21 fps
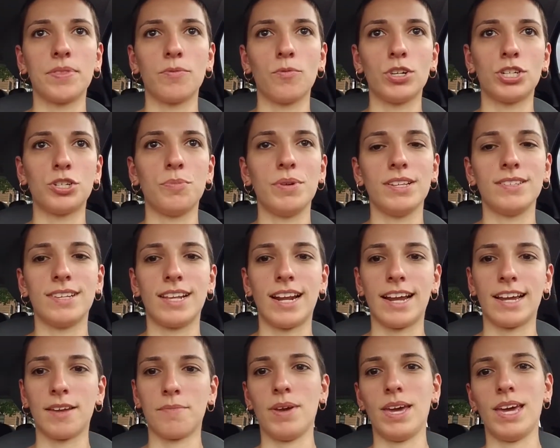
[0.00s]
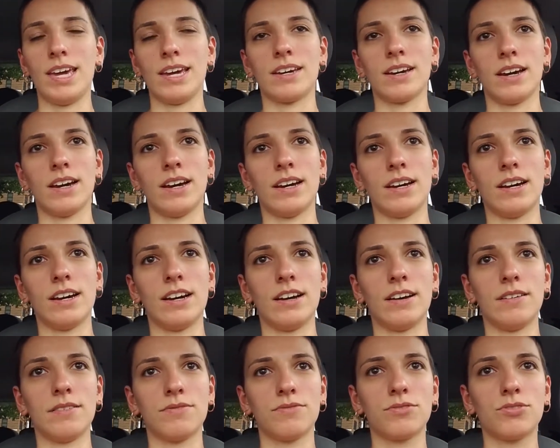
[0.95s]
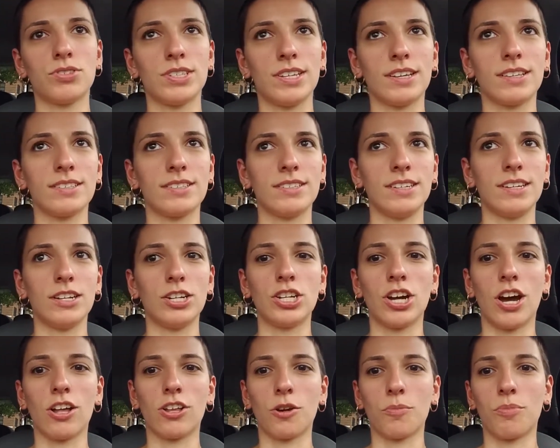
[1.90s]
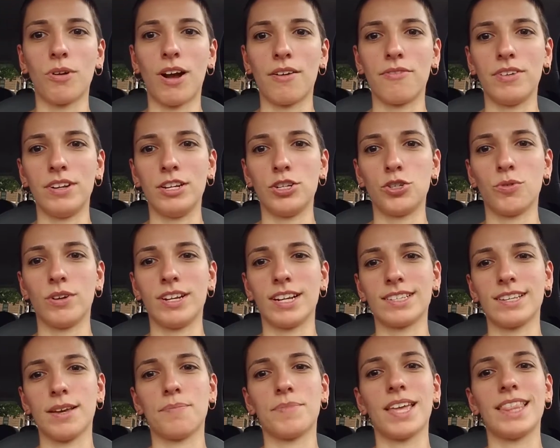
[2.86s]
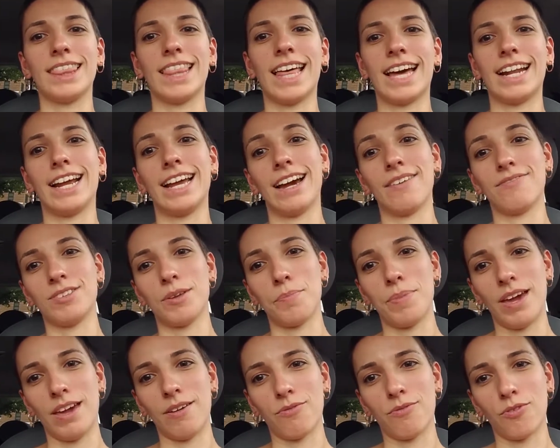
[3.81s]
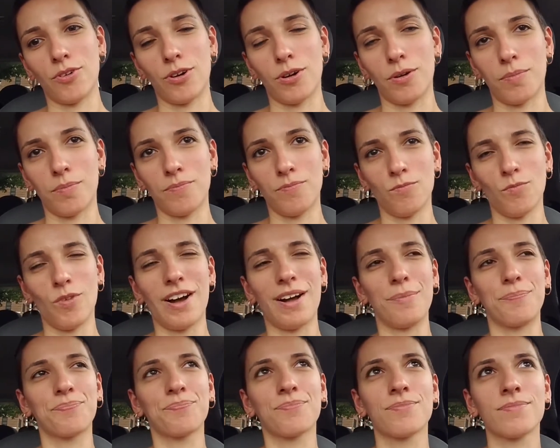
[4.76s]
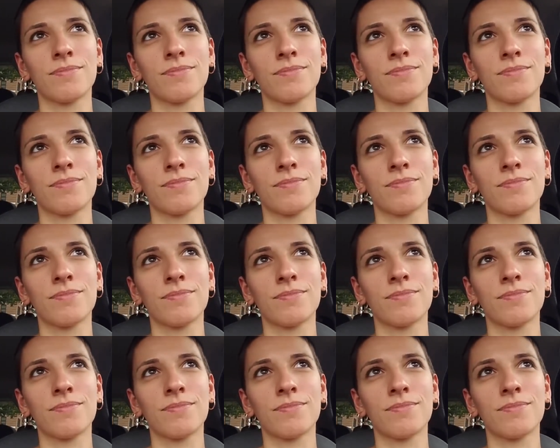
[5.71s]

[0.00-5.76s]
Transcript: which means that I can make a $16 profit each one, except that I have to pay for, well,